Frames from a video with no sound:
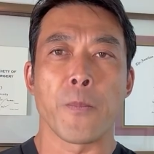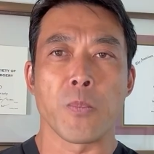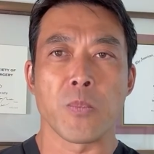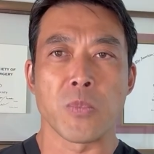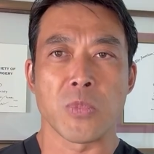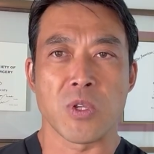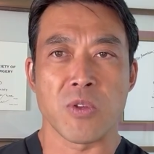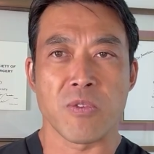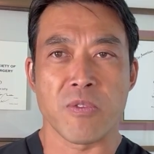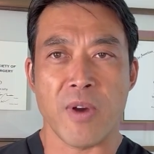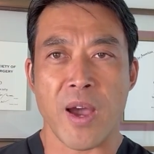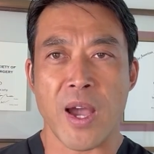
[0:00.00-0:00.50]

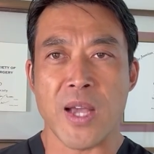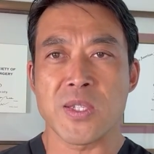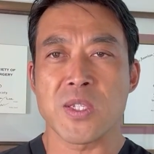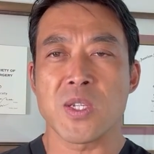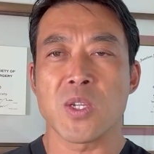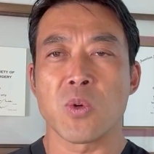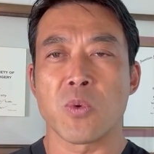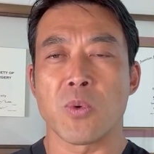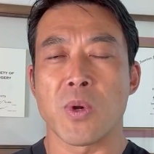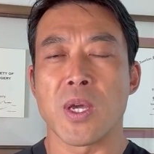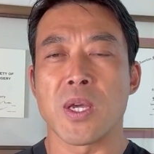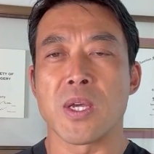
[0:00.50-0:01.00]

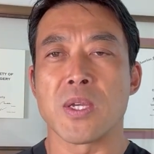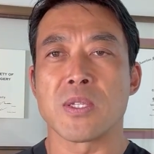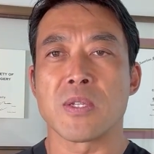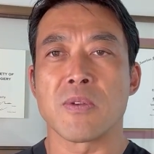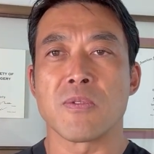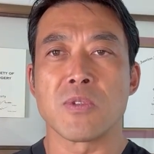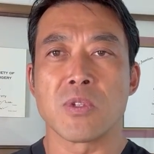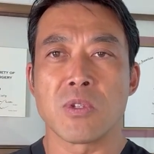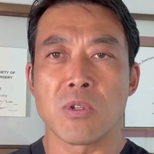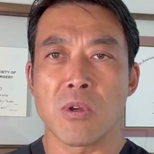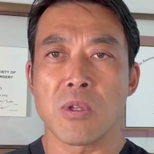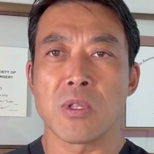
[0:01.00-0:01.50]
devising ways
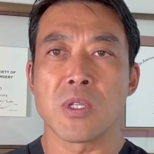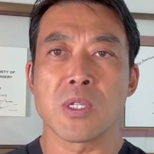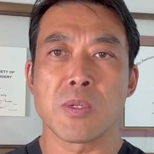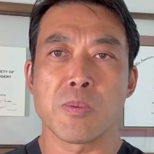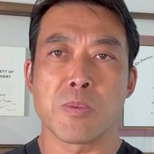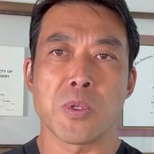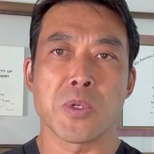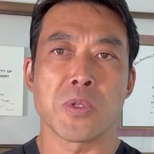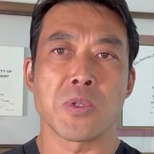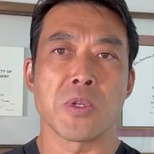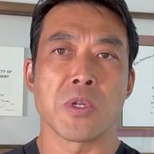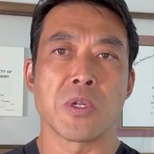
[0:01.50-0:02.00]
of doing this
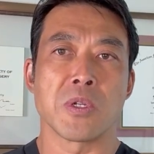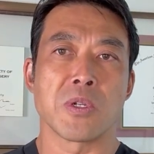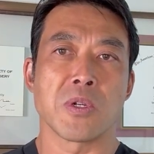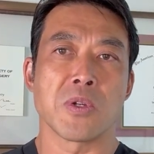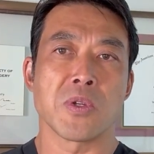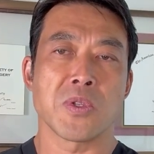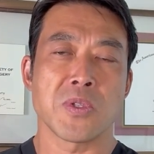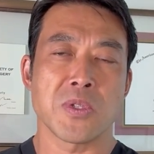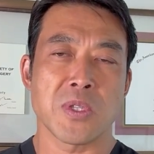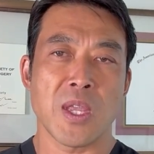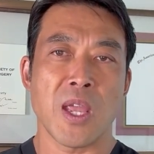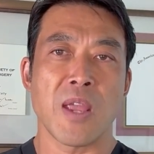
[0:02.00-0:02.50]
procedure
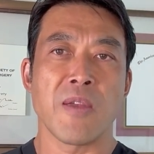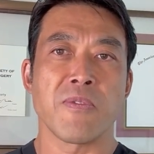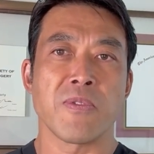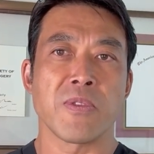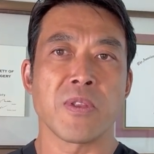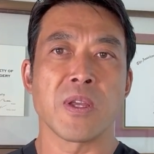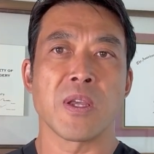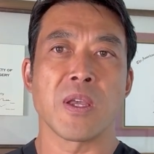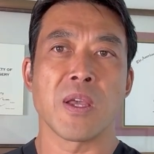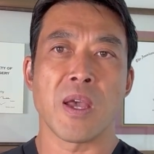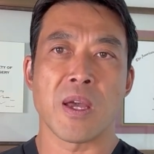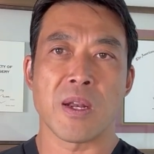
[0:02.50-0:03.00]

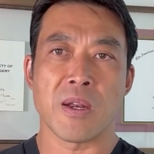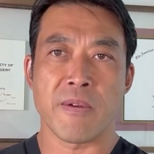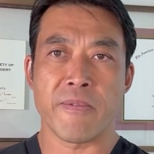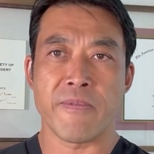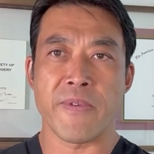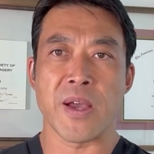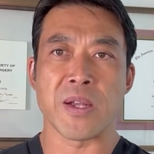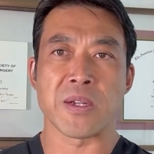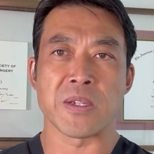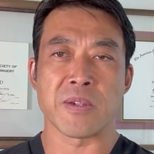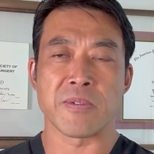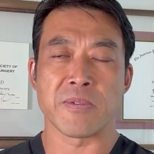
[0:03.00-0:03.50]
safely and
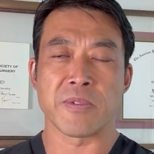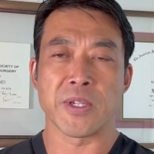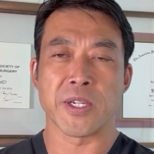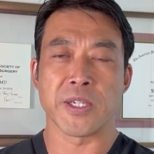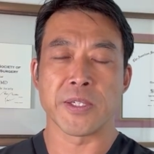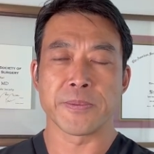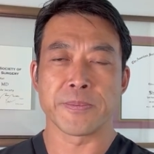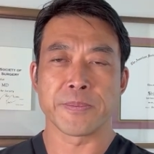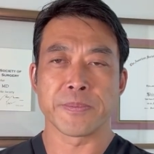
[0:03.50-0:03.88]
effectively.